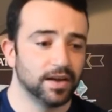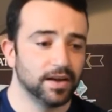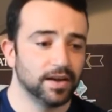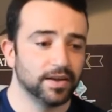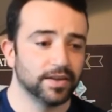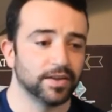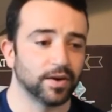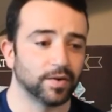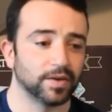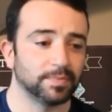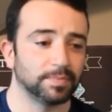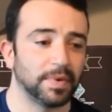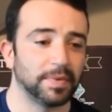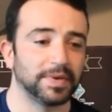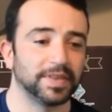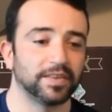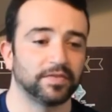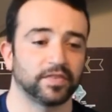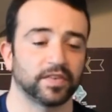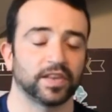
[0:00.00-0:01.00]
maybe
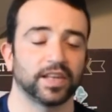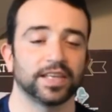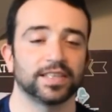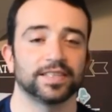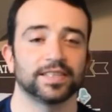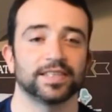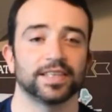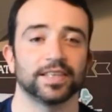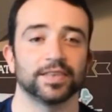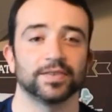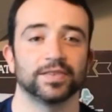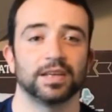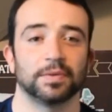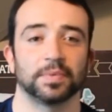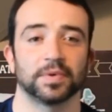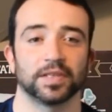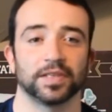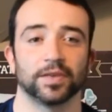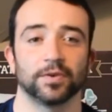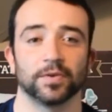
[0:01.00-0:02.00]
different lenses that you
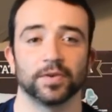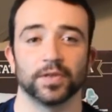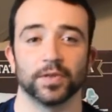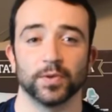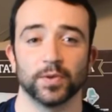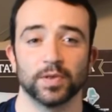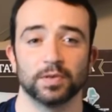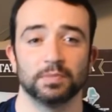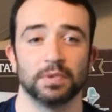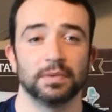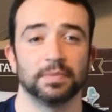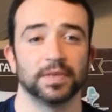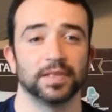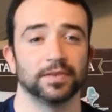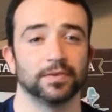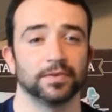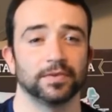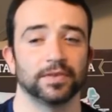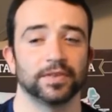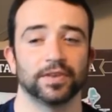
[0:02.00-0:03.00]
typically don't use, maybe
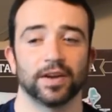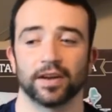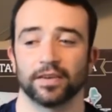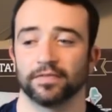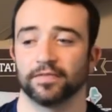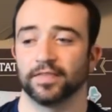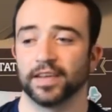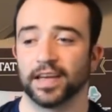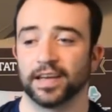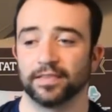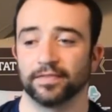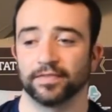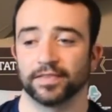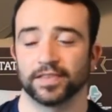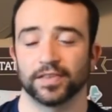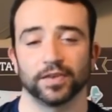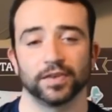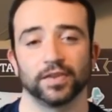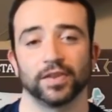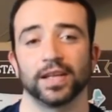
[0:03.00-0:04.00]
you're not a fan of a
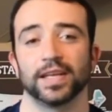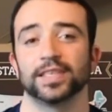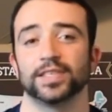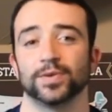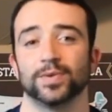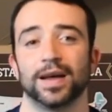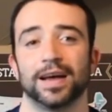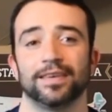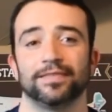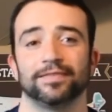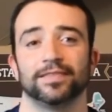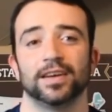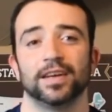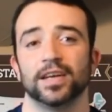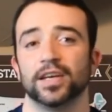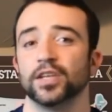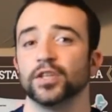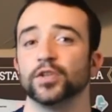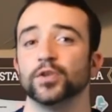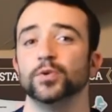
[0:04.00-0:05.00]
certain lens you have,
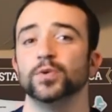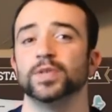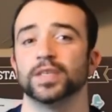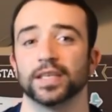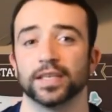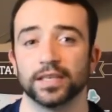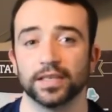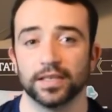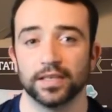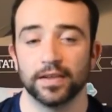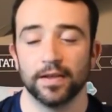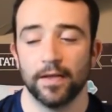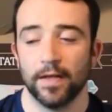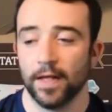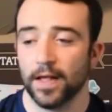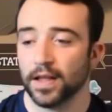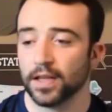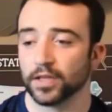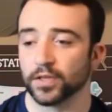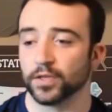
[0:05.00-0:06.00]
use it.
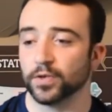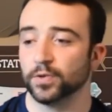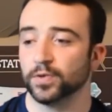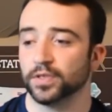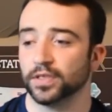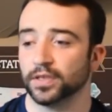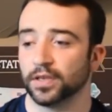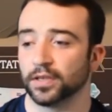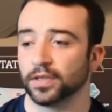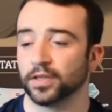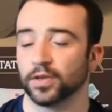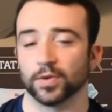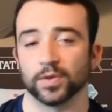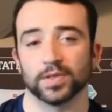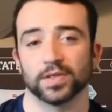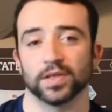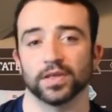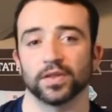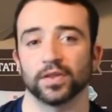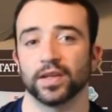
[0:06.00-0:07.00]
Use it, a
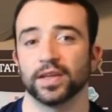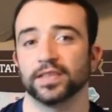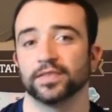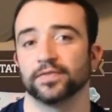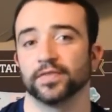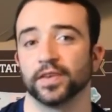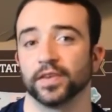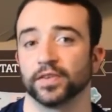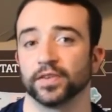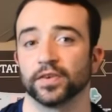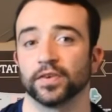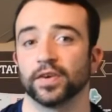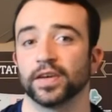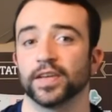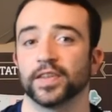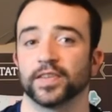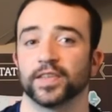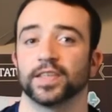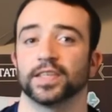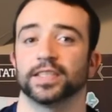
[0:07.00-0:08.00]
certain lens filter or
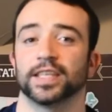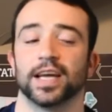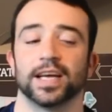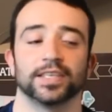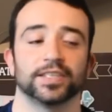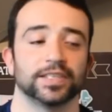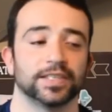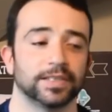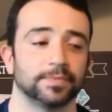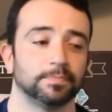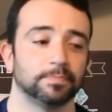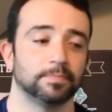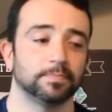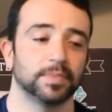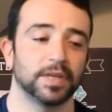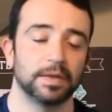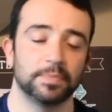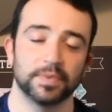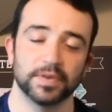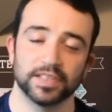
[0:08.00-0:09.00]
anything like that. Just
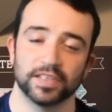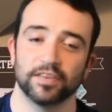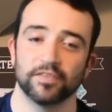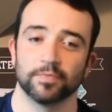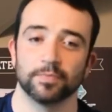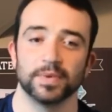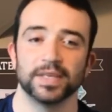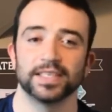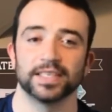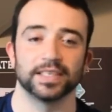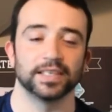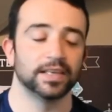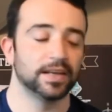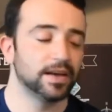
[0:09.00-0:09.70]
keep yourself busy.